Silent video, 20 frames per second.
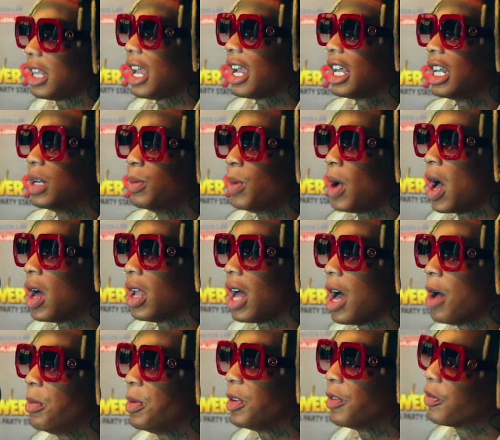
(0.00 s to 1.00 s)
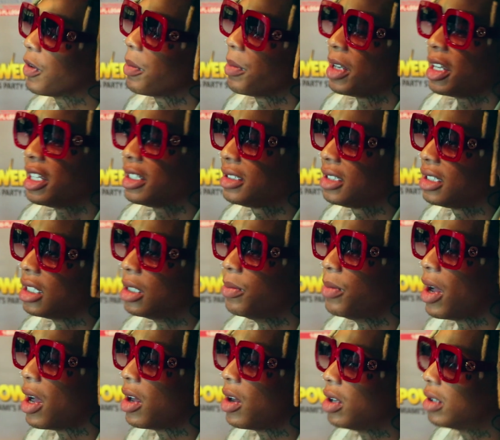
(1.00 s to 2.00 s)
thinking about, I'll be reminiscing
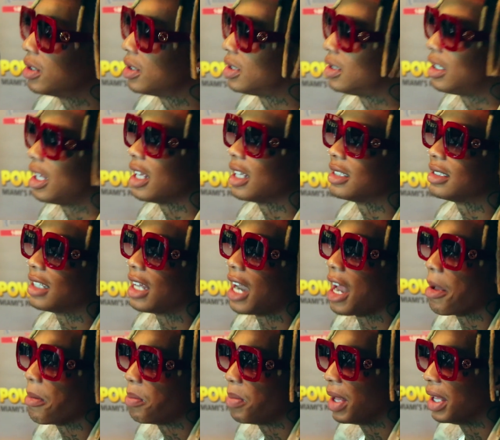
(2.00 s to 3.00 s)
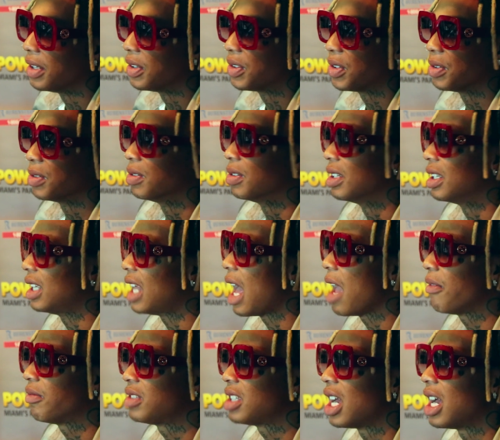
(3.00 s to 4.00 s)
about things that I've been through or
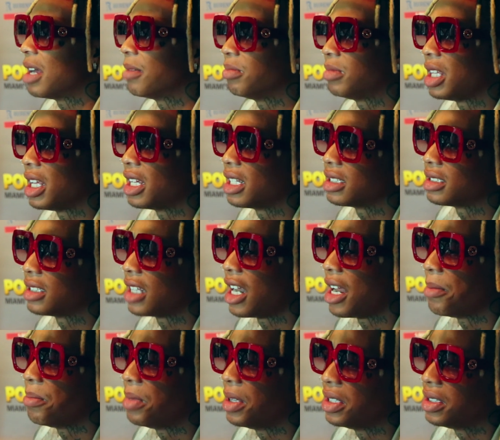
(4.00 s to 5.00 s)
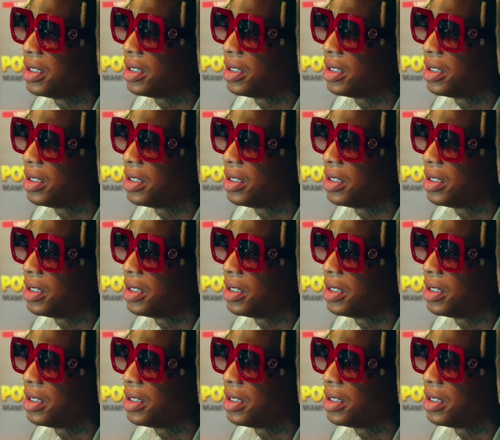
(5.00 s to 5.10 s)
lifetime things that I've been